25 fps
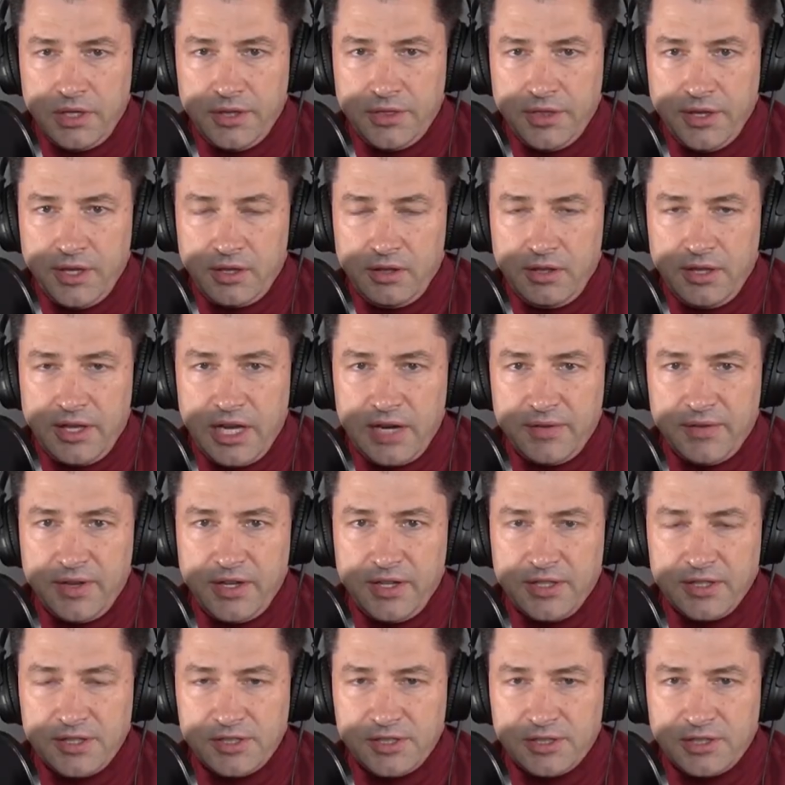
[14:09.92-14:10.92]
I think a lot of it
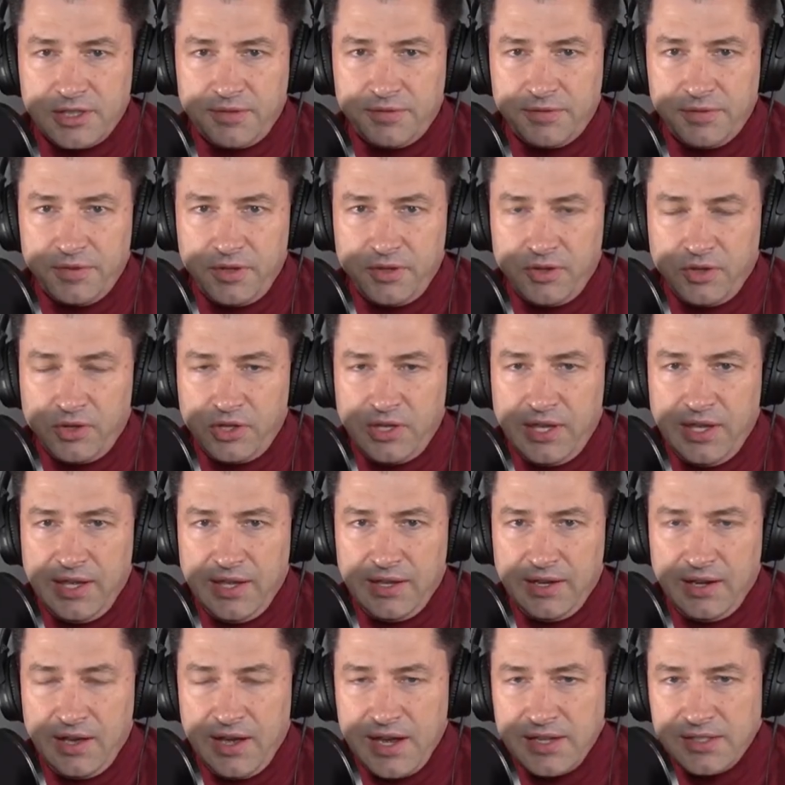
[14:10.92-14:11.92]
is stuff you
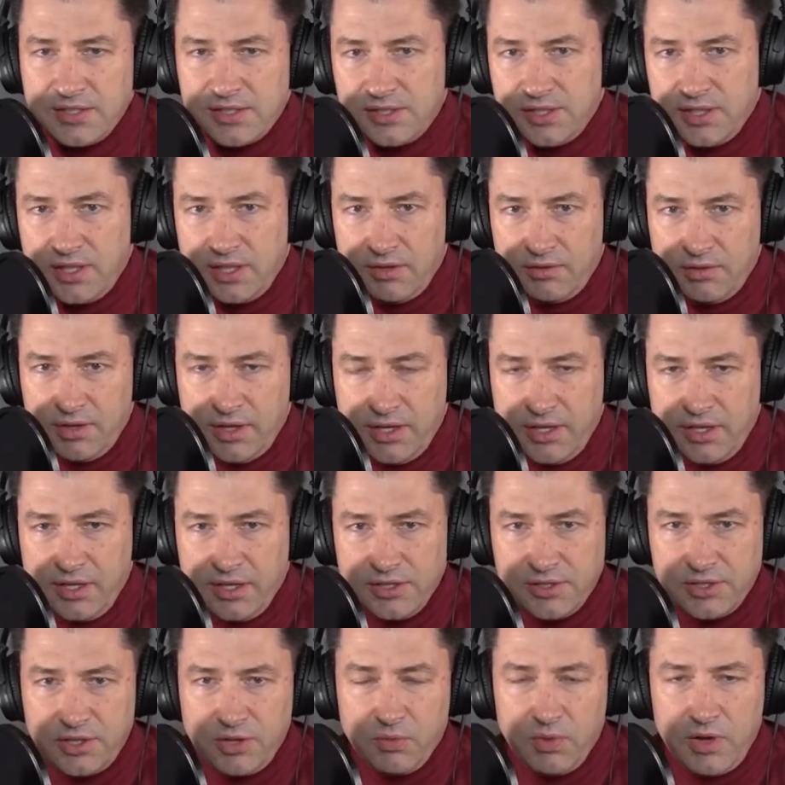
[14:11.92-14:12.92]
cannot see, right?
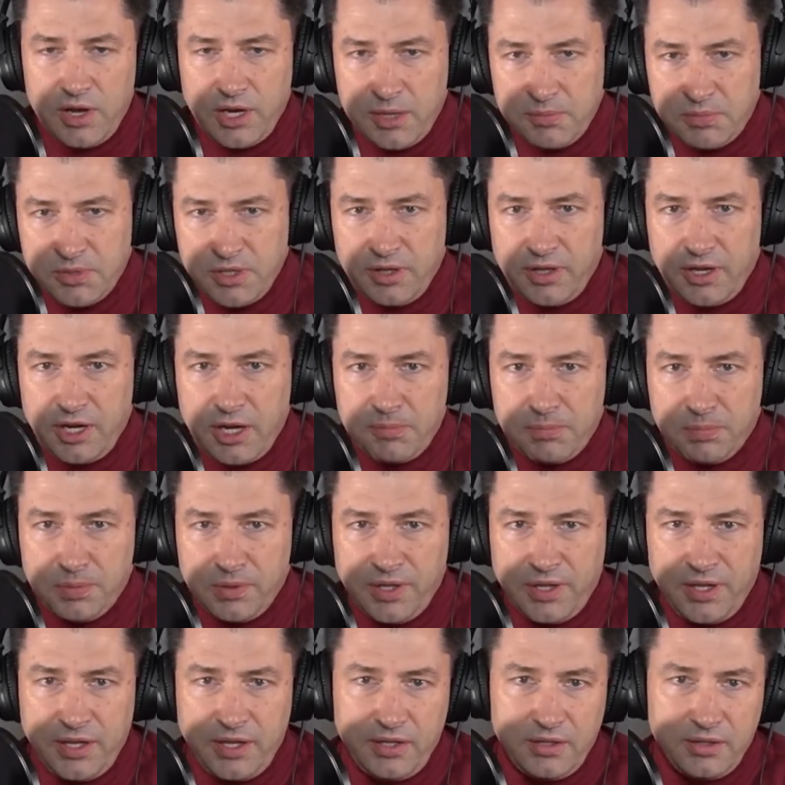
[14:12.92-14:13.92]
As you walk up to the
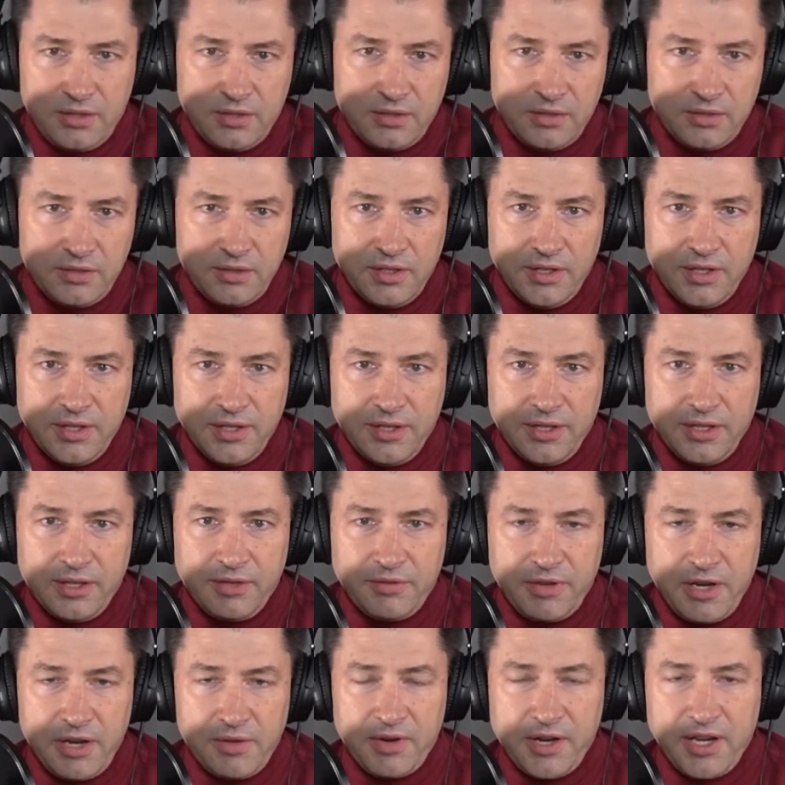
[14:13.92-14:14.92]
airplane,
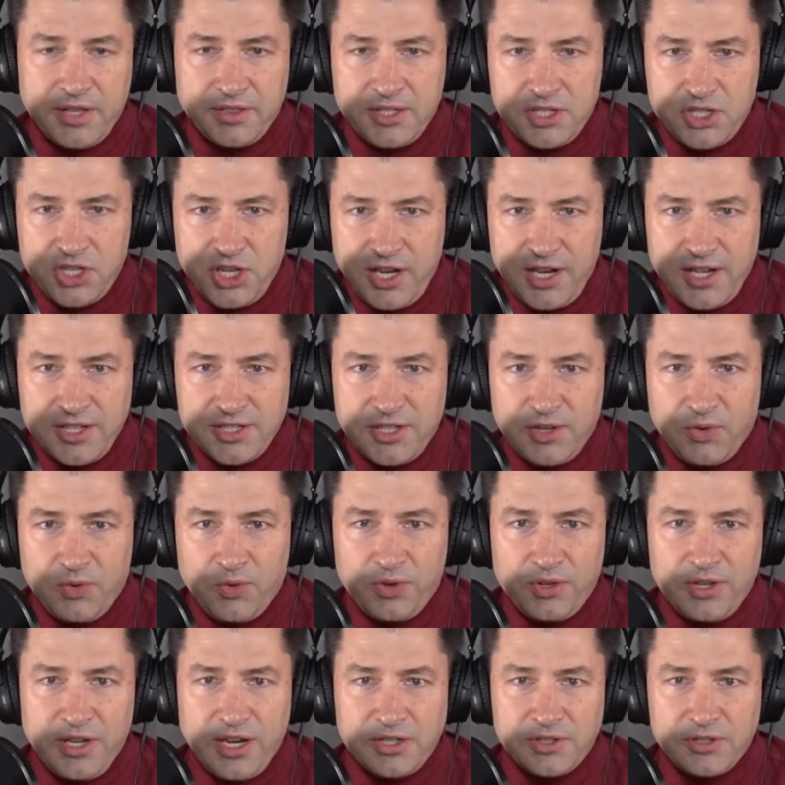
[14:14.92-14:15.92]
if you ever get the chance to
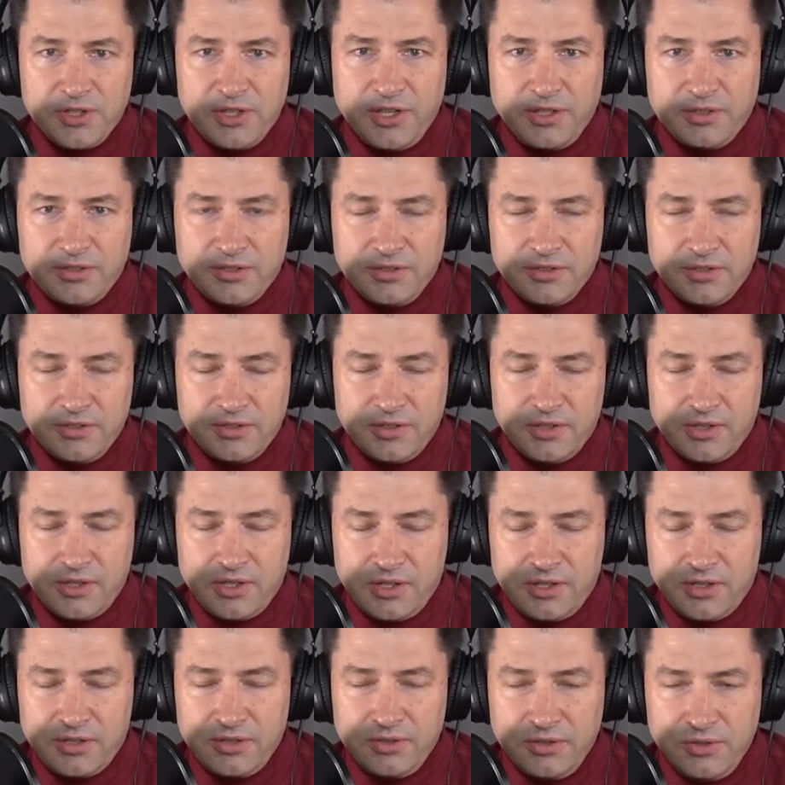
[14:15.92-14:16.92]
actually
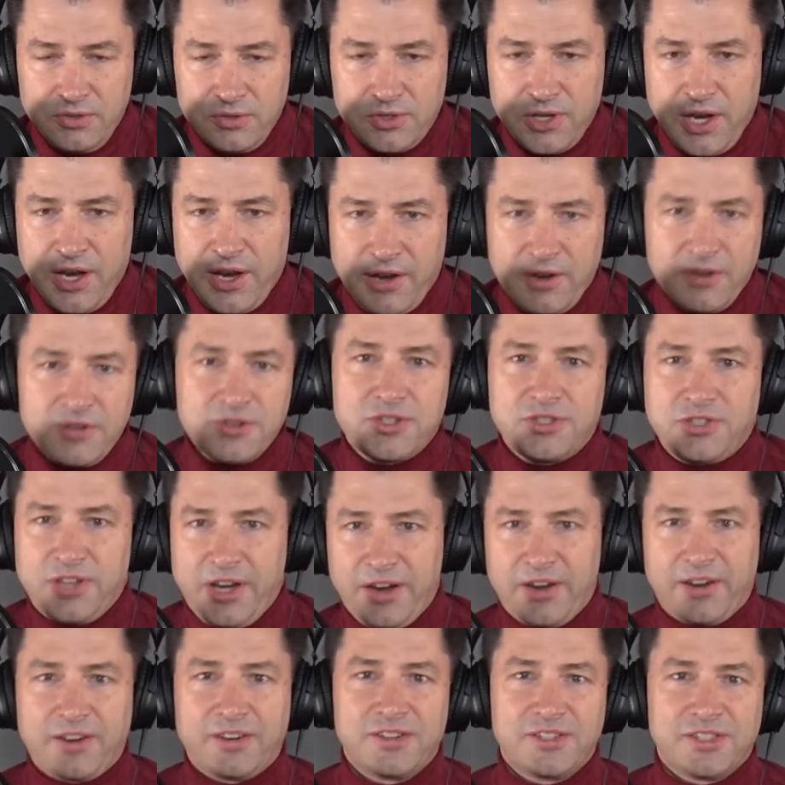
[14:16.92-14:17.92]
use air
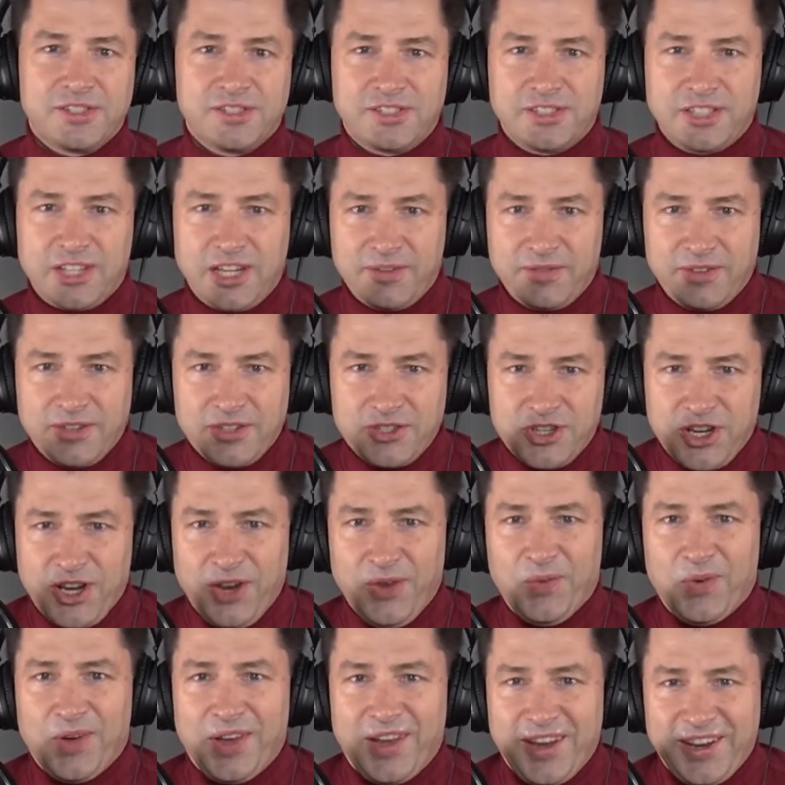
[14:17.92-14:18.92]
stairs instead of a
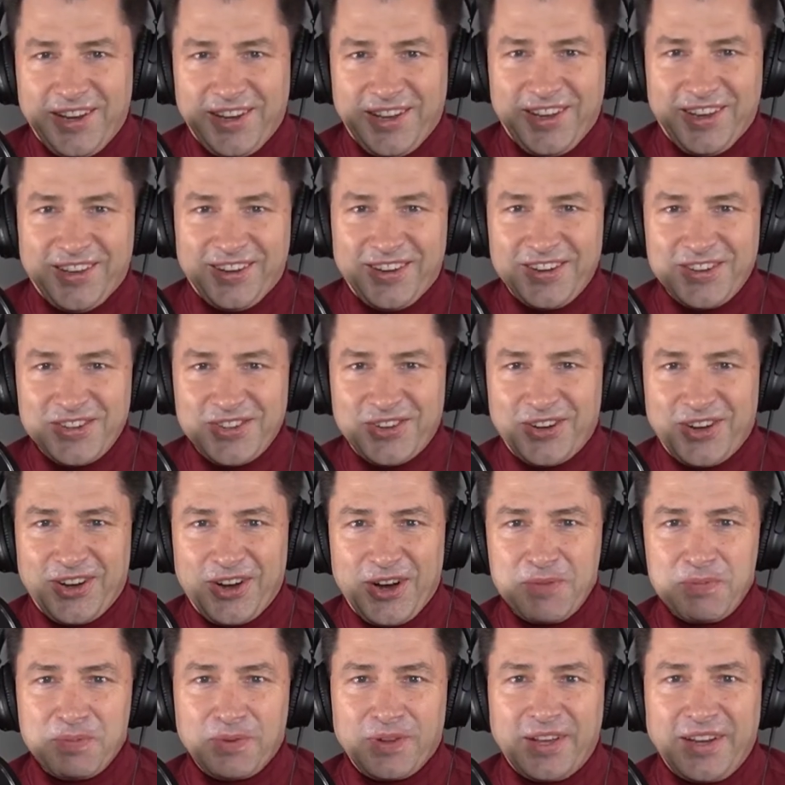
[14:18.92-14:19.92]
jetway to go to an
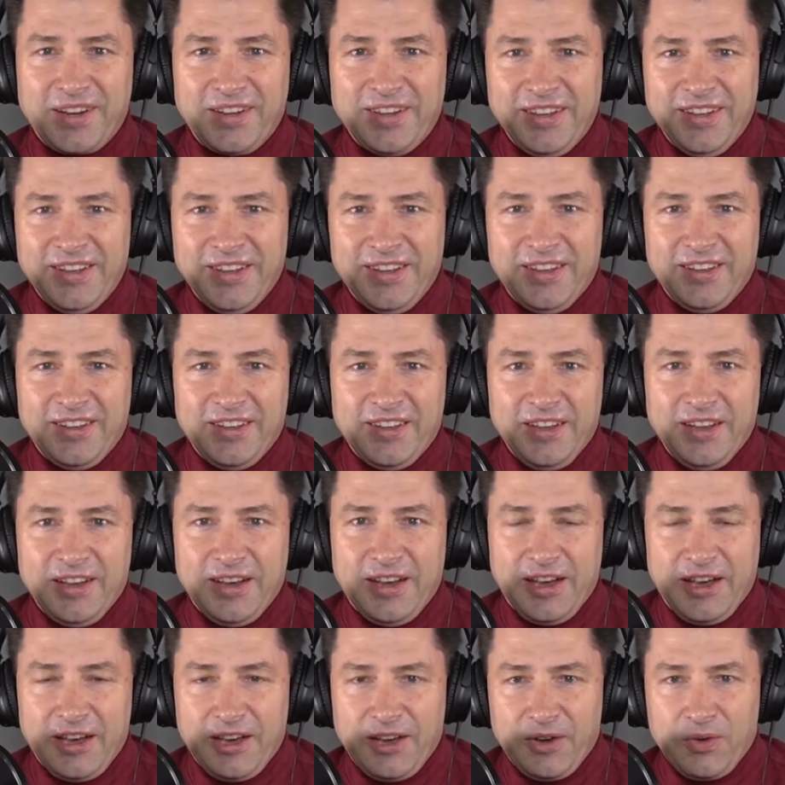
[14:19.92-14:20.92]
airplane,
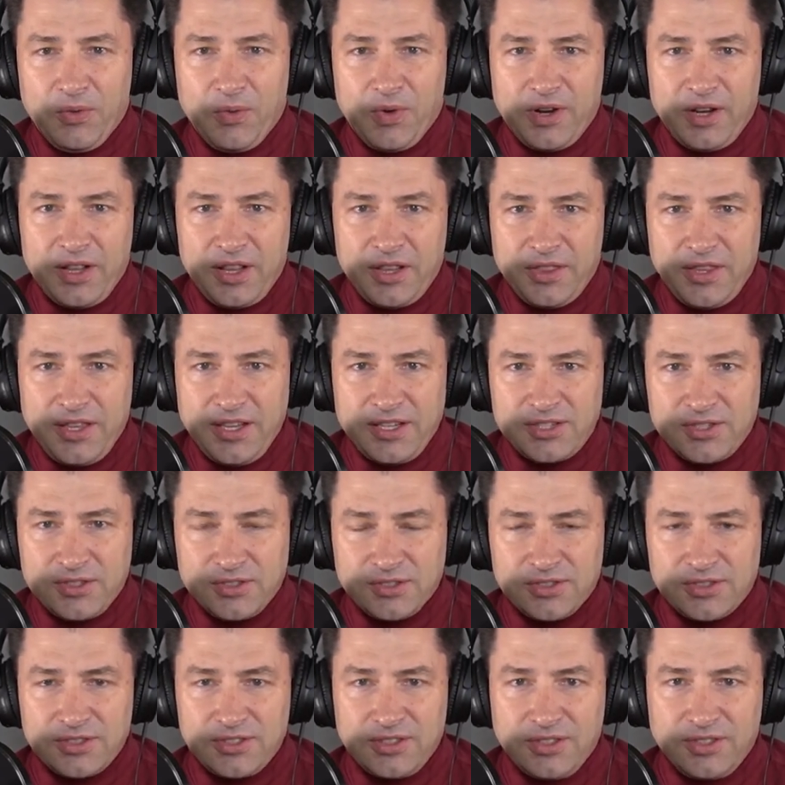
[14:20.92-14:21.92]
one of the things
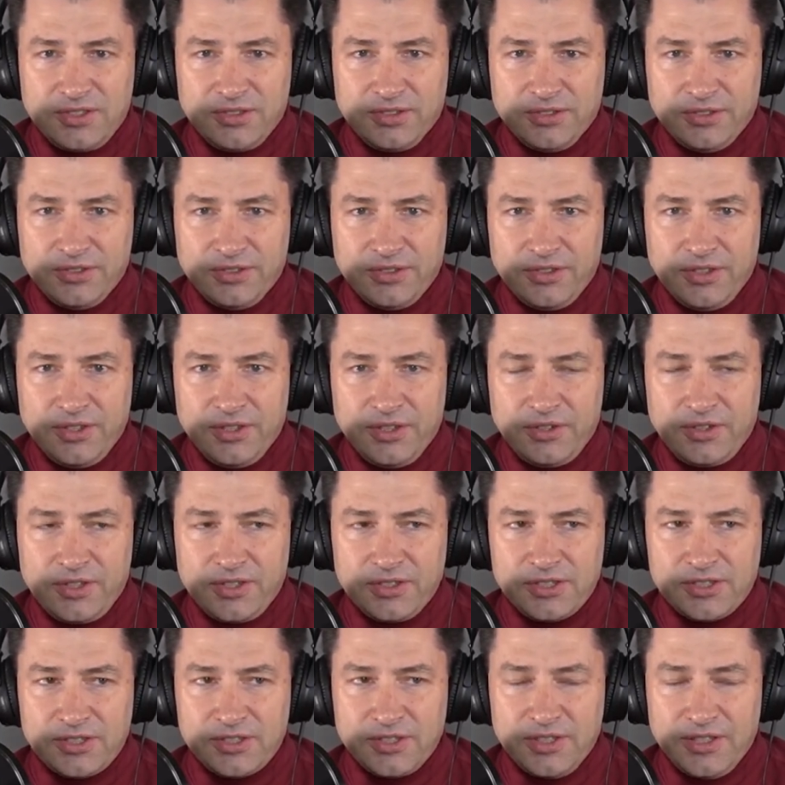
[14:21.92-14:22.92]
you'll
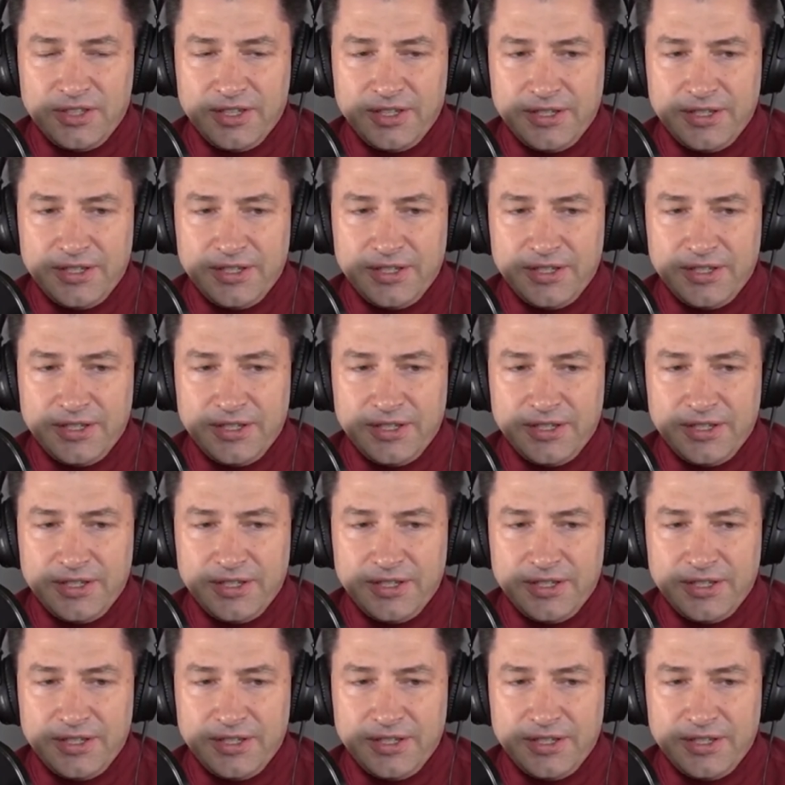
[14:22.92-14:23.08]
notice